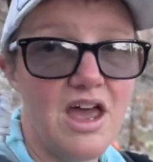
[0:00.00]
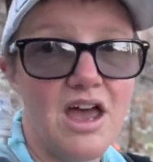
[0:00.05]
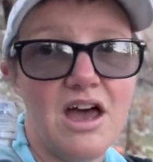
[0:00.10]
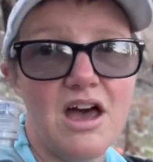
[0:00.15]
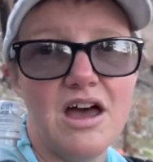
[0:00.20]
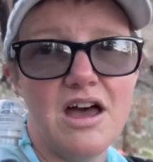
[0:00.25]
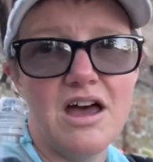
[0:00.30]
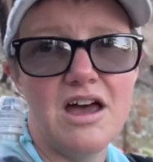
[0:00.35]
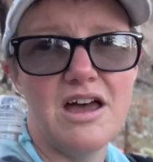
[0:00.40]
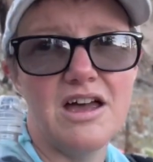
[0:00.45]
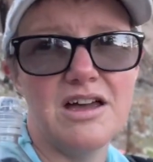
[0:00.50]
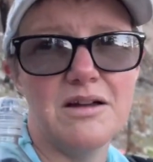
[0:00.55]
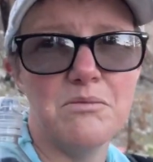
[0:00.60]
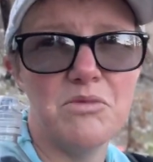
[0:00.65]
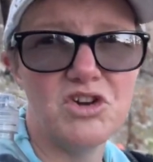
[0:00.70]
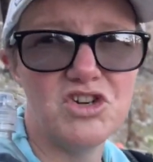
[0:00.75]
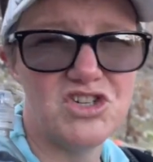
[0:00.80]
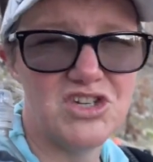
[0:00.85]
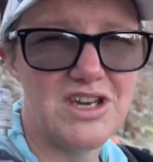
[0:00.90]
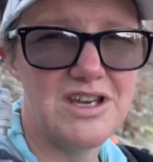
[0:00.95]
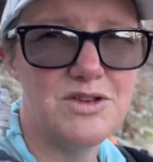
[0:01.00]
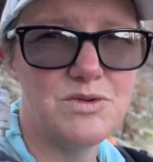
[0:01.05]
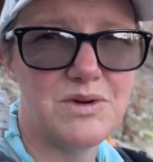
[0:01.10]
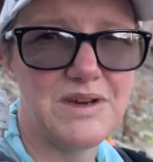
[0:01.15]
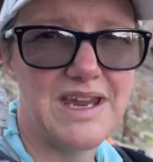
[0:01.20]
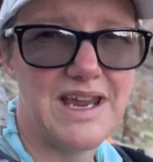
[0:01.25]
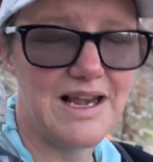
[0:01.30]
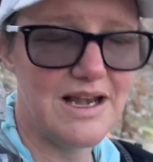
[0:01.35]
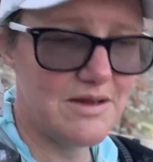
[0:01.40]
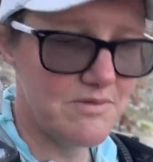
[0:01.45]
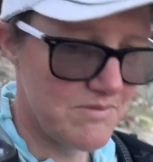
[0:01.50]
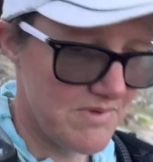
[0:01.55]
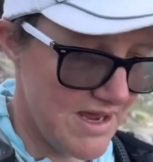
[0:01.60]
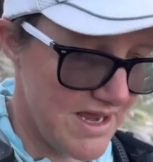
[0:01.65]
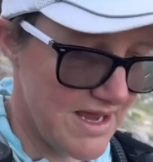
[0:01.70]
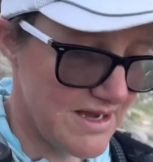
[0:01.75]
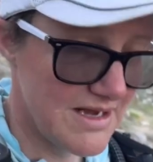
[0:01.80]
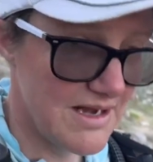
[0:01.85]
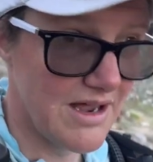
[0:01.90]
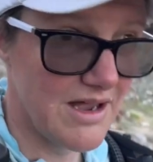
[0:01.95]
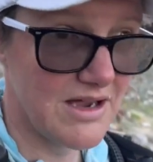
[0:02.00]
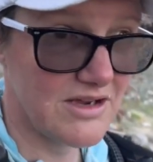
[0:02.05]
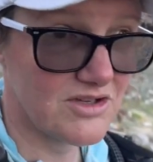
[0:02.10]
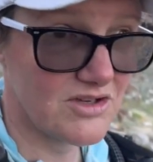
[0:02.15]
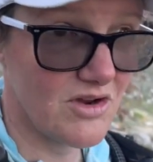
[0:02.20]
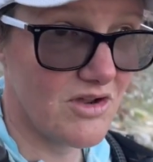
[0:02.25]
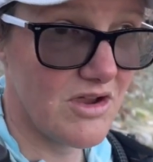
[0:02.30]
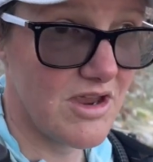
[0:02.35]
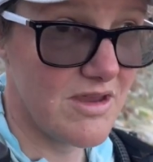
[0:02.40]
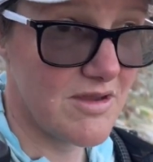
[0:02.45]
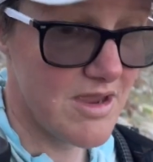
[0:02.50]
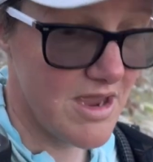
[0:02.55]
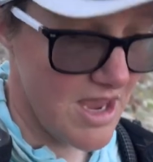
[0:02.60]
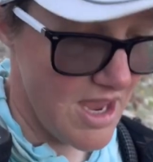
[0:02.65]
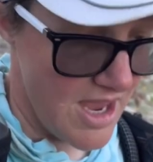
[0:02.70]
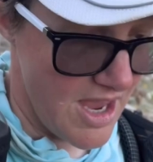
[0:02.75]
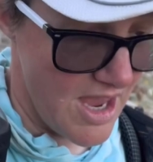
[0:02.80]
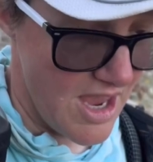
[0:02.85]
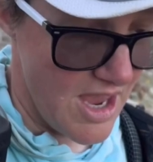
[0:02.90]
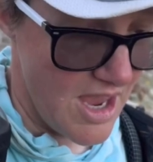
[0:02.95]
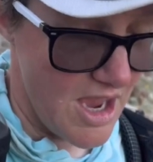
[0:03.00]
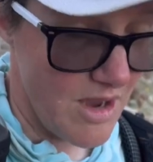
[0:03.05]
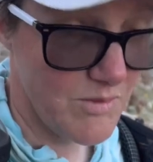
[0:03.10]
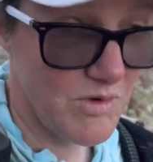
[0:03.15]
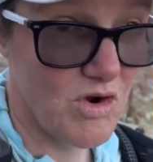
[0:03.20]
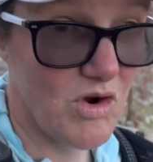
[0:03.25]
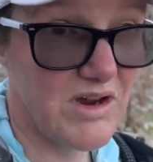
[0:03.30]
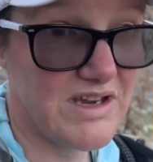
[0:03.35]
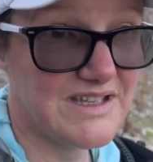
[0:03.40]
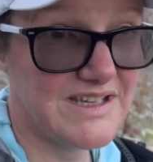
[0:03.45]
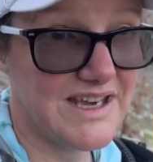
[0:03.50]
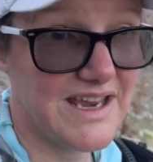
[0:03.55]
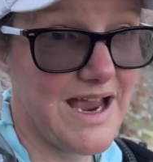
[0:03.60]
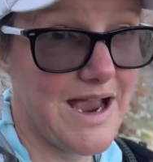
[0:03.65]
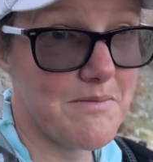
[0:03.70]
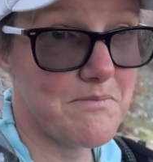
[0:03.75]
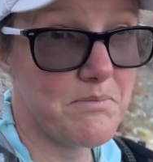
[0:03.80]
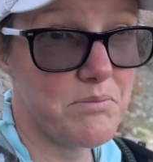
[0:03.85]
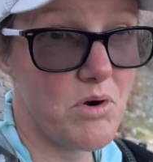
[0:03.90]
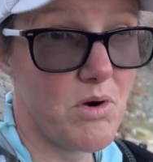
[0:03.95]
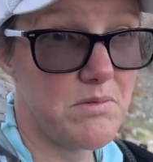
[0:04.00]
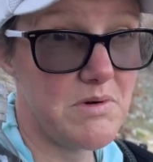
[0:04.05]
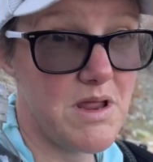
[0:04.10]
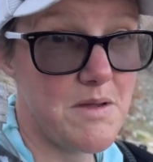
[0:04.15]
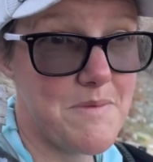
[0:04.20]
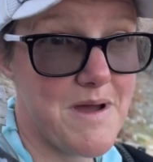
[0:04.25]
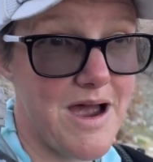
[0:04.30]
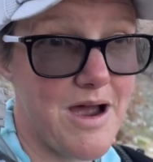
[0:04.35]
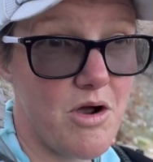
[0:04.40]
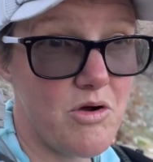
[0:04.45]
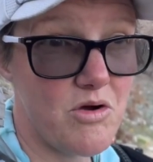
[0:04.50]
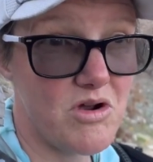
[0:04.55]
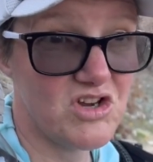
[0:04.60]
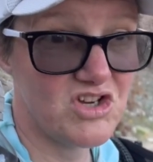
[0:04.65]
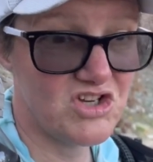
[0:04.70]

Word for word: Uh, my shins were killing me last night. And we got into camp probably about